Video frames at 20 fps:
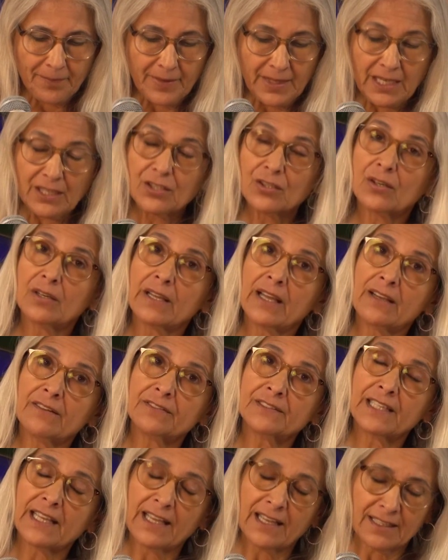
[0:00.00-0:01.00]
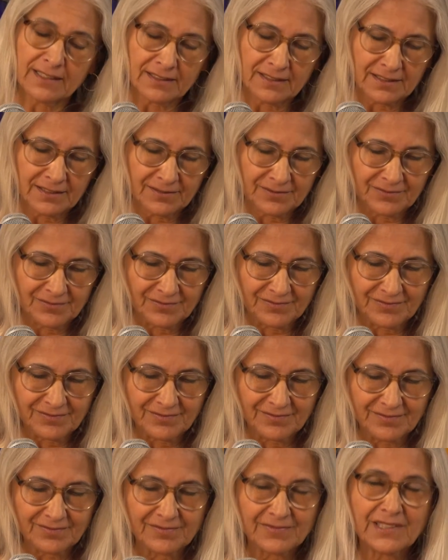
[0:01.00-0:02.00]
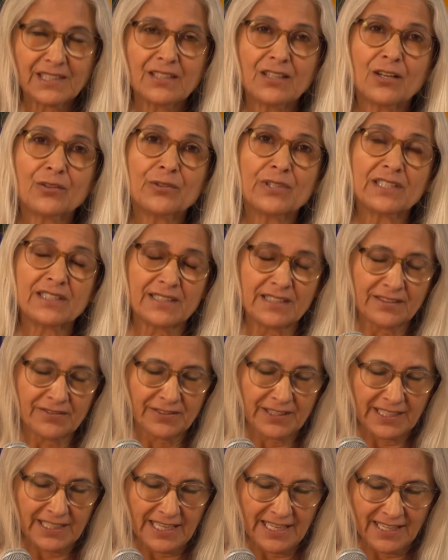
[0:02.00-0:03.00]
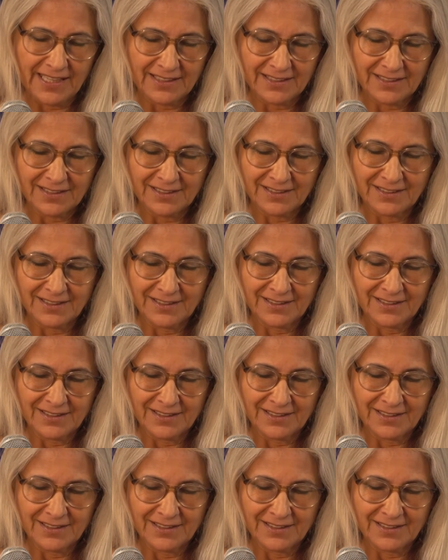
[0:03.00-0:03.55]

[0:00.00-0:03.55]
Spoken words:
In your left hand, in our receiving hand,